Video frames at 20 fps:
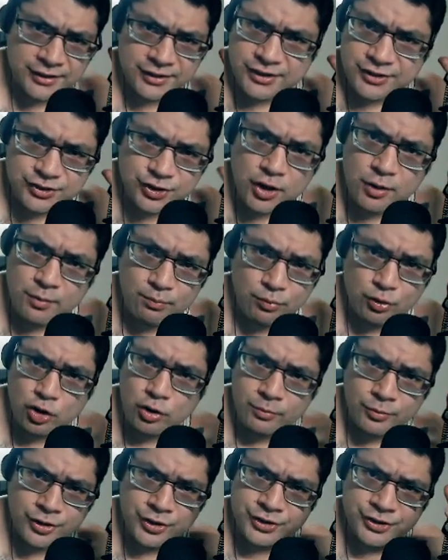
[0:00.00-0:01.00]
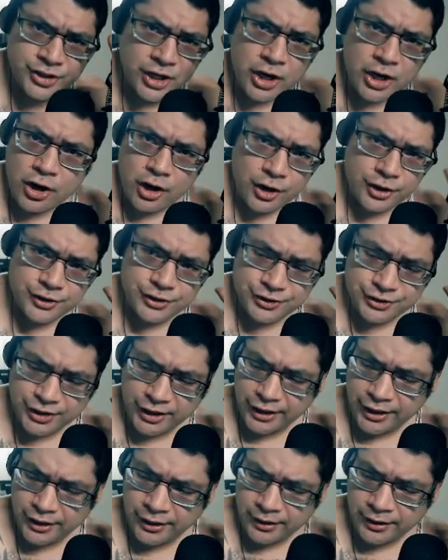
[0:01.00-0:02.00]
These dumb boomers are
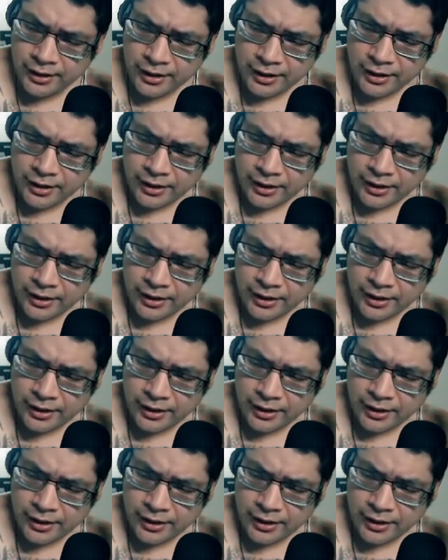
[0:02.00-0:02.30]
saying.